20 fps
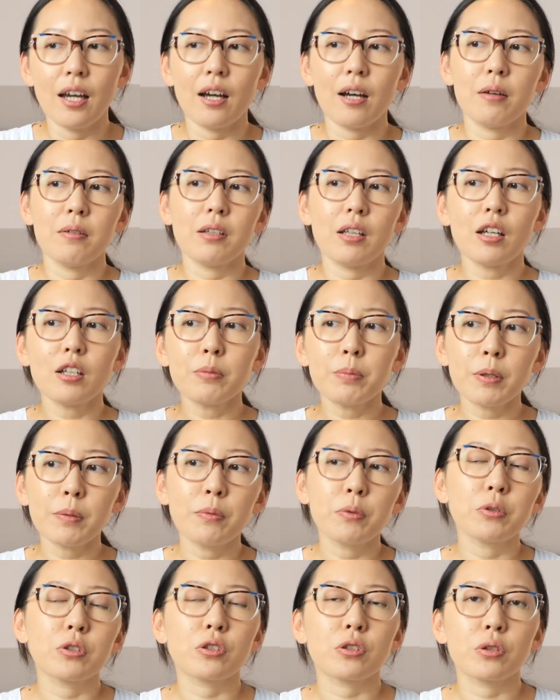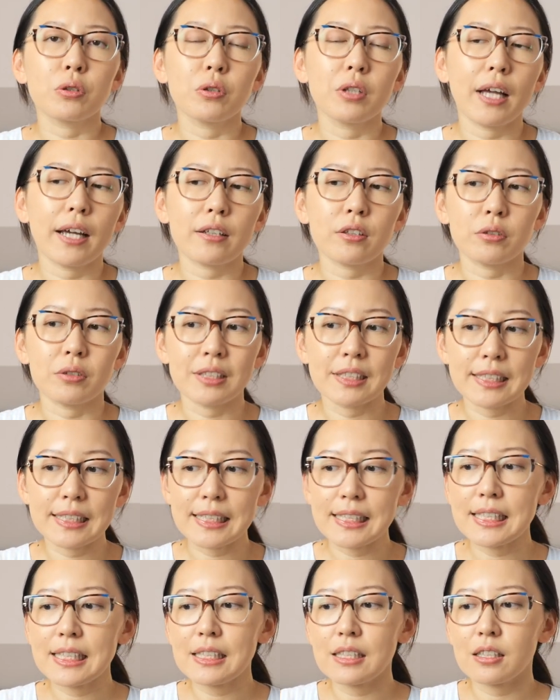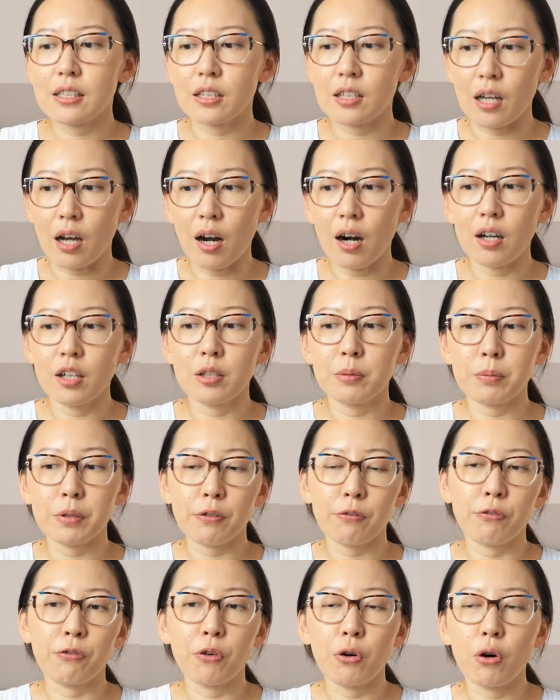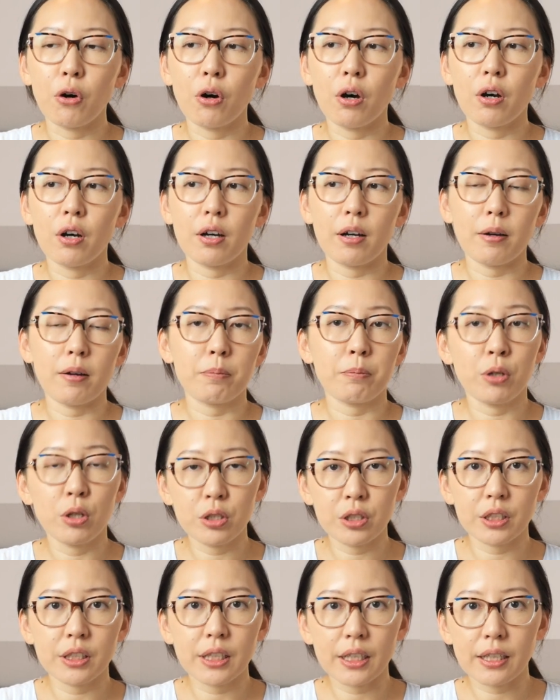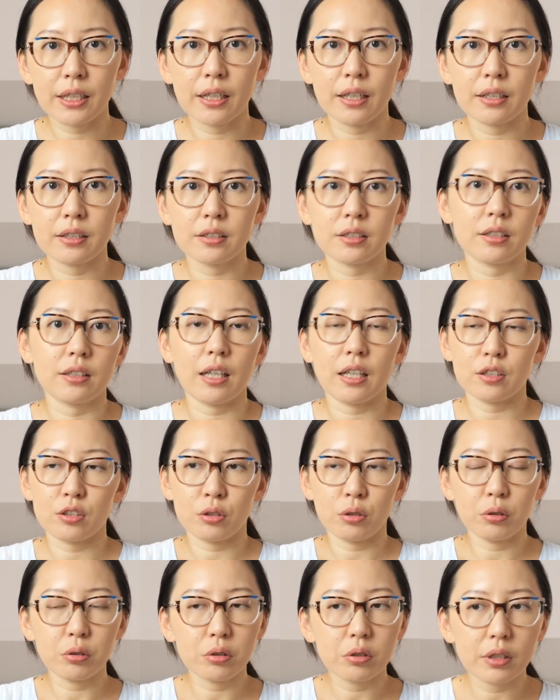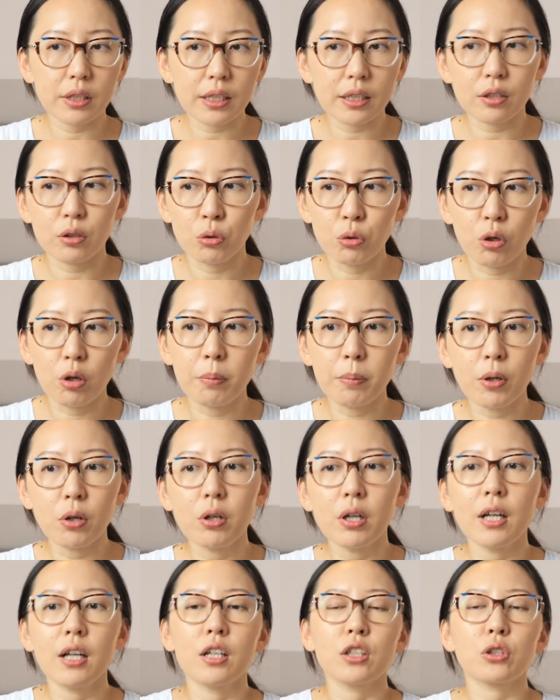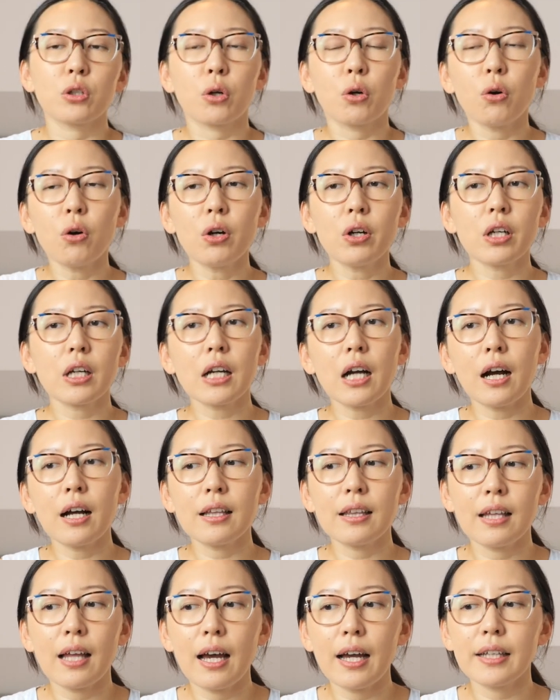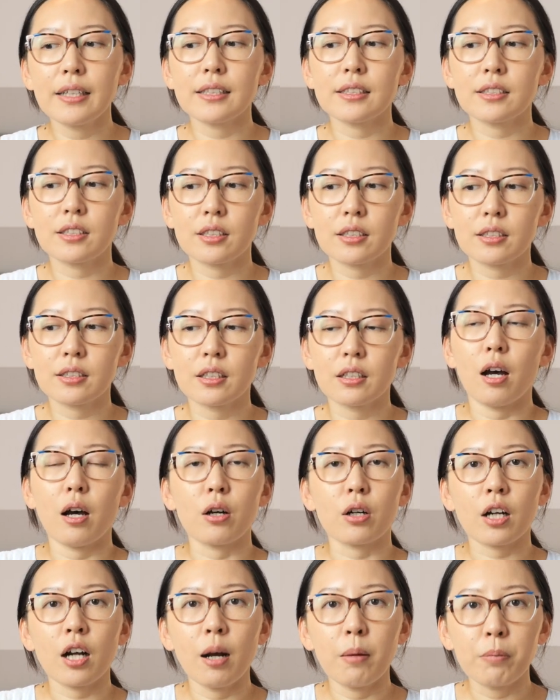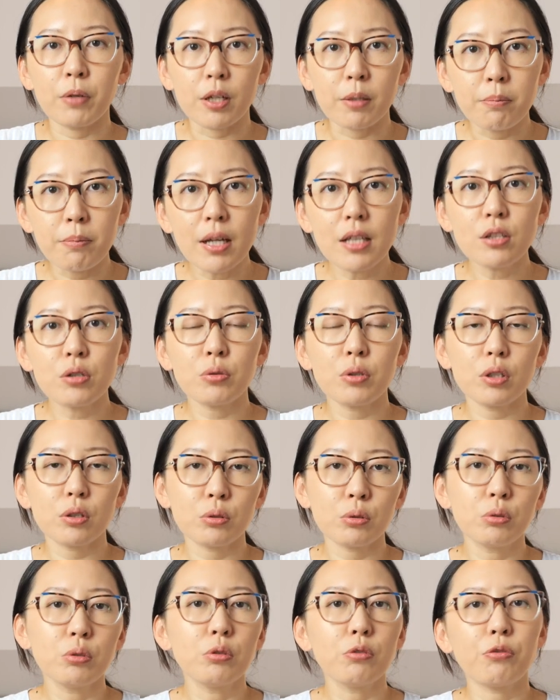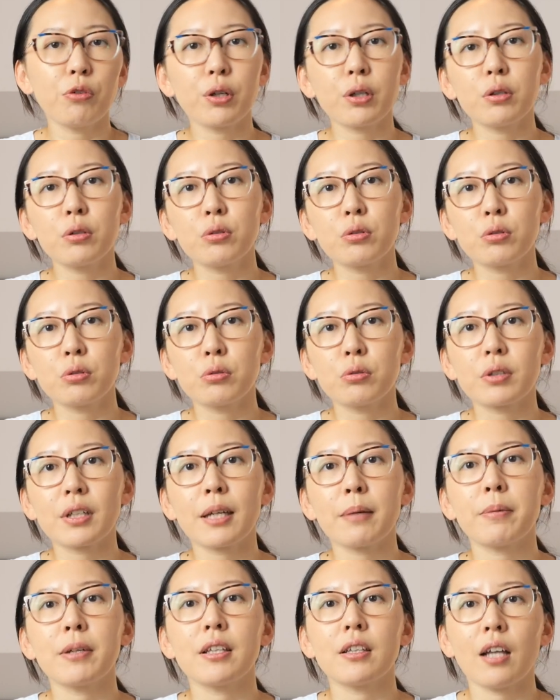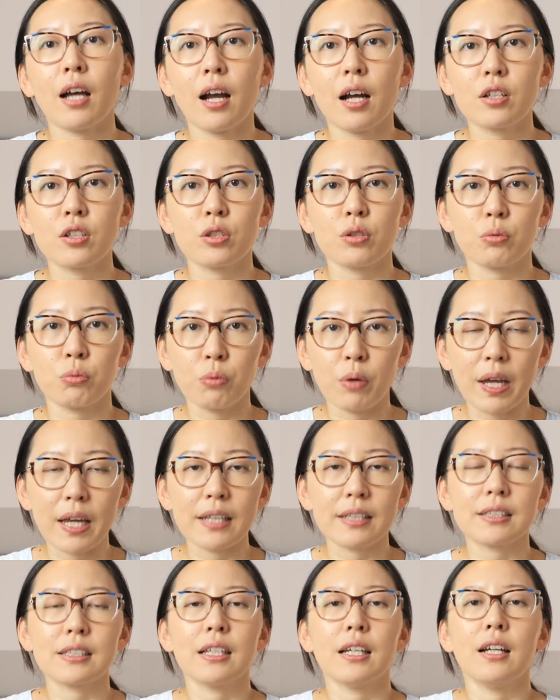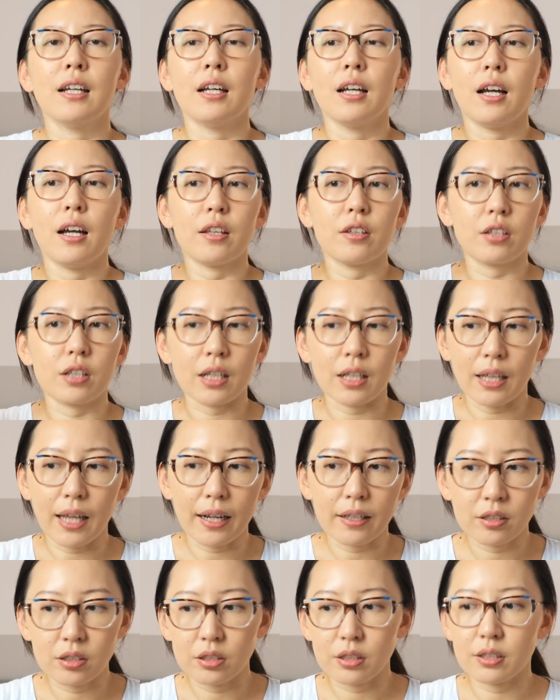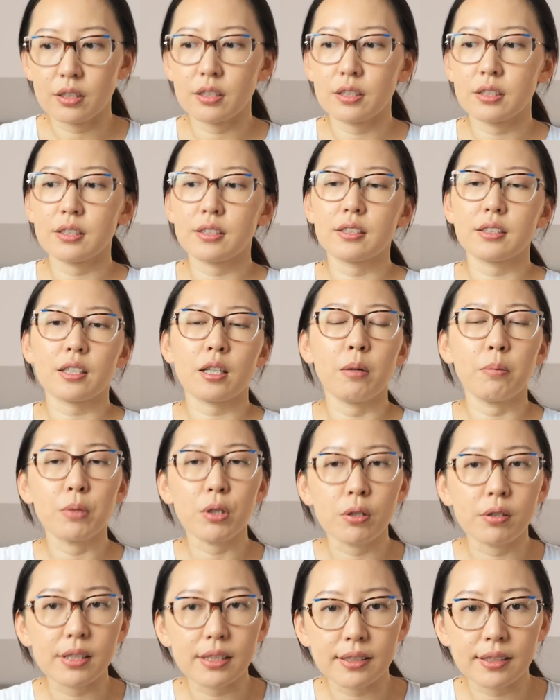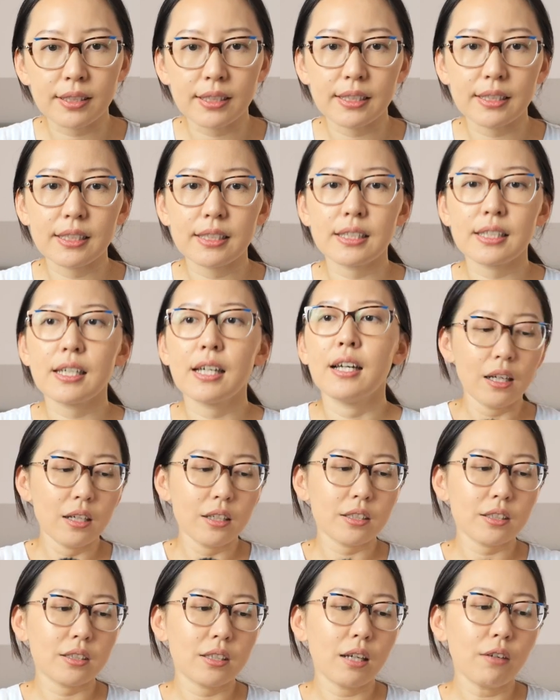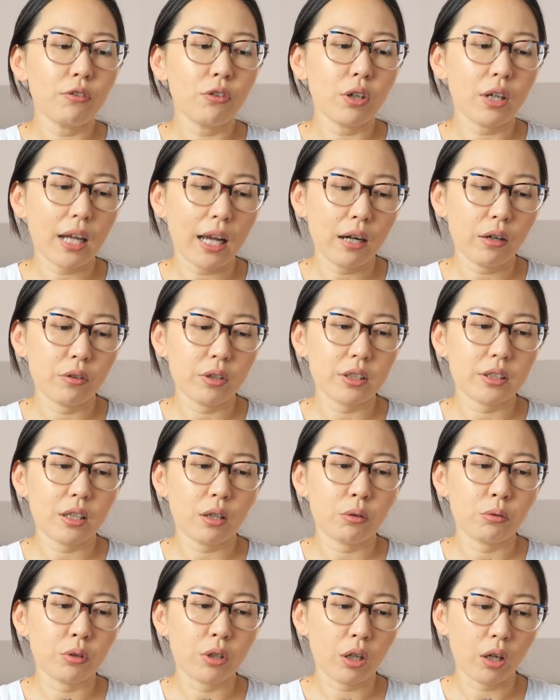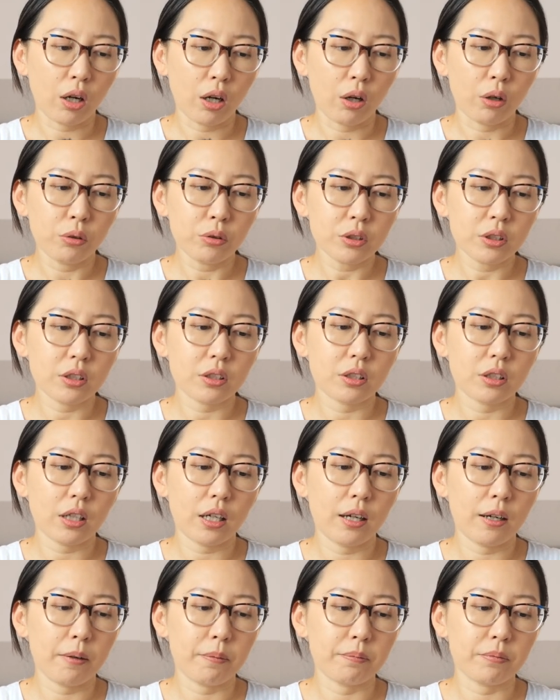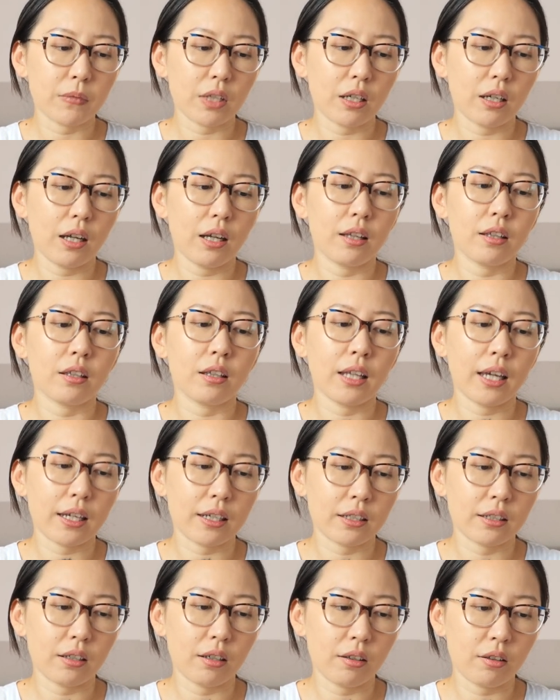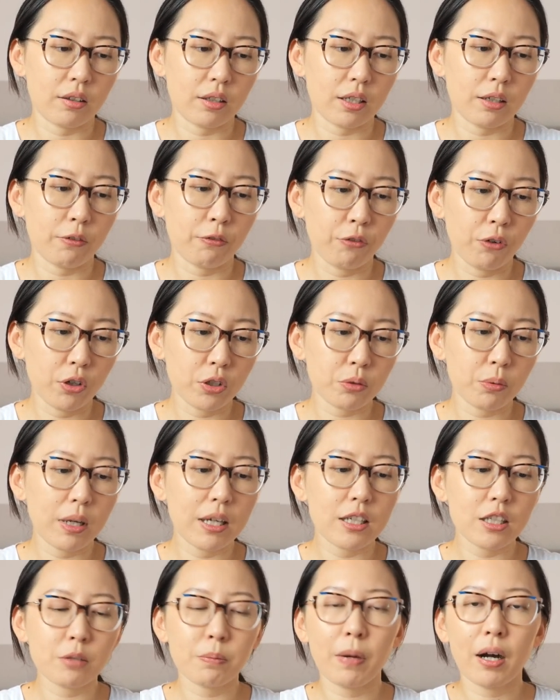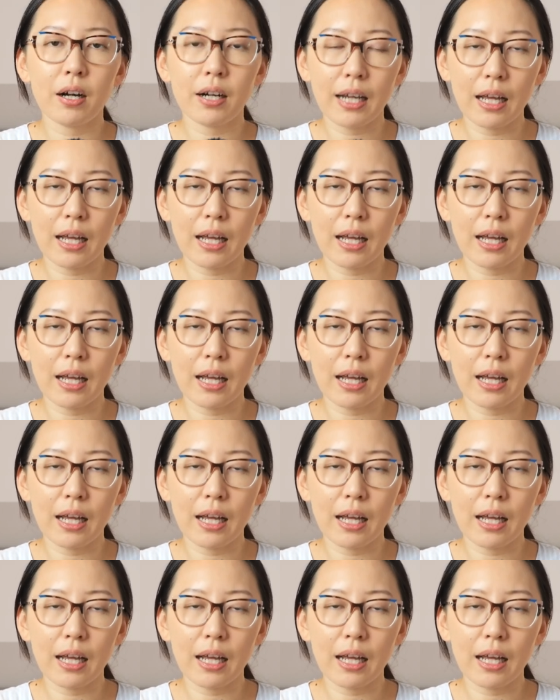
A lot of people would still like to see the art before purchasing it. That's totally normal. So going online is just a complimentary tool for you to keep in touch with the collectors, the community, several galleries that who closed, like the first one, Inspire